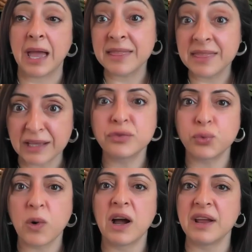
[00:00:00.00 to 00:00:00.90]
And
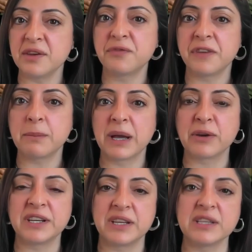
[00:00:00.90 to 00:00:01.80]
that's why the Figma
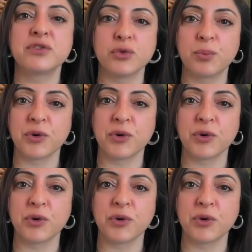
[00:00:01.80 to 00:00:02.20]
grid is super